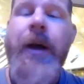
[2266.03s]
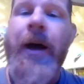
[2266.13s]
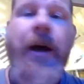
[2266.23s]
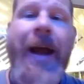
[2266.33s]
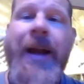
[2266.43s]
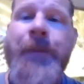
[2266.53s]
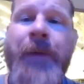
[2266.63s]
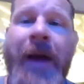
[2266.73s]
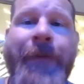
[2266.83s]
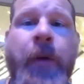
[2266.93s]
Uh, any
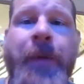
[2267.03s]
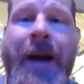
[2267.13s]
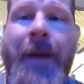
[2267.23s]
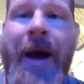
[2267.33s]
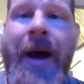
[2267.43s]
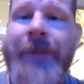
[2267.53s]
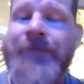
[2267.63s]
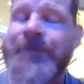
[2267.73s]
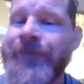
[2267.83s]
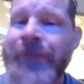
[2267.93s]
platform that I'm on,
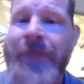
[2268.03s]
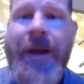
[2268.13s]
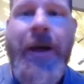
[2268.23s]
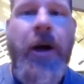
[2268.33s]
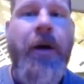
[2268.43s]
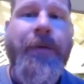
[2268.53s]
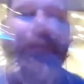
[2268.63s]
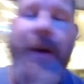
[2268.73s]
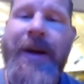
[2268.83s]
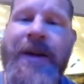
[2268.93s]
you know,
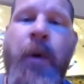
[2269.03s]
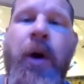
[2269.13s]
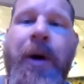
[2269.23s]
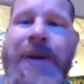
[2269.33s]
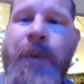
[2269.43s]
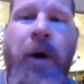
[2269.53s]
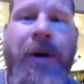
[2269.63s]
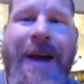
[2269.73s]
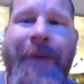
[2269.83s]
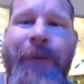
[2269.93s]
it's more it's more
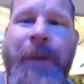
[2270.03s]
time for the